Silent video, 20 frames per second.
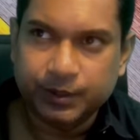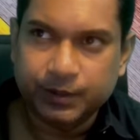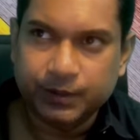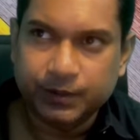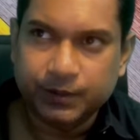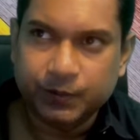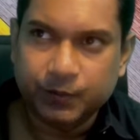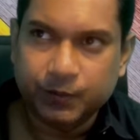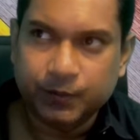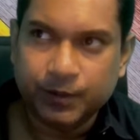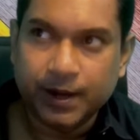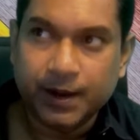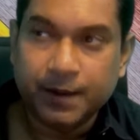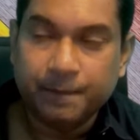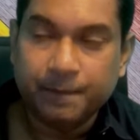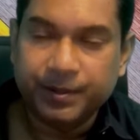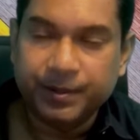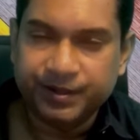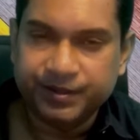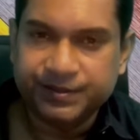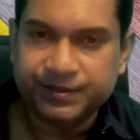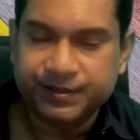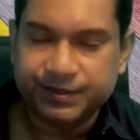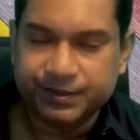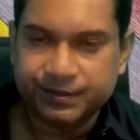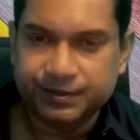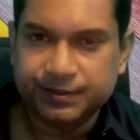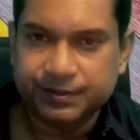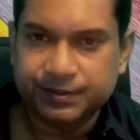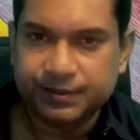one
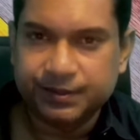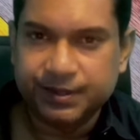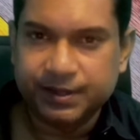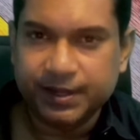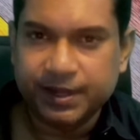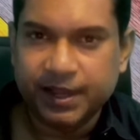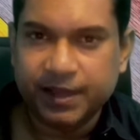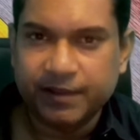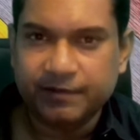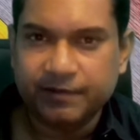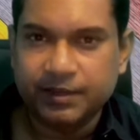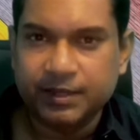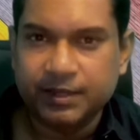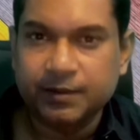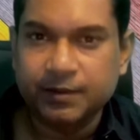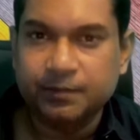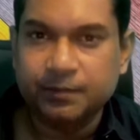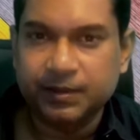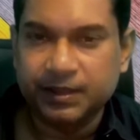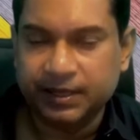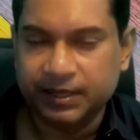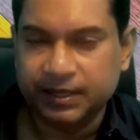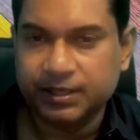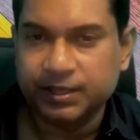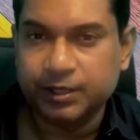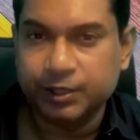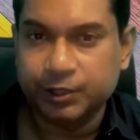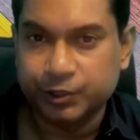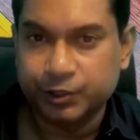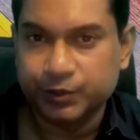person having complete
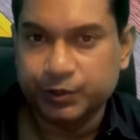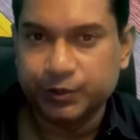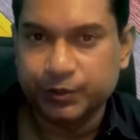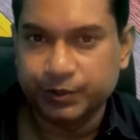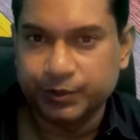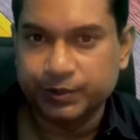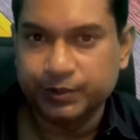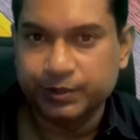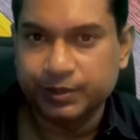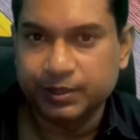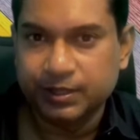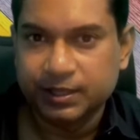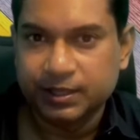control.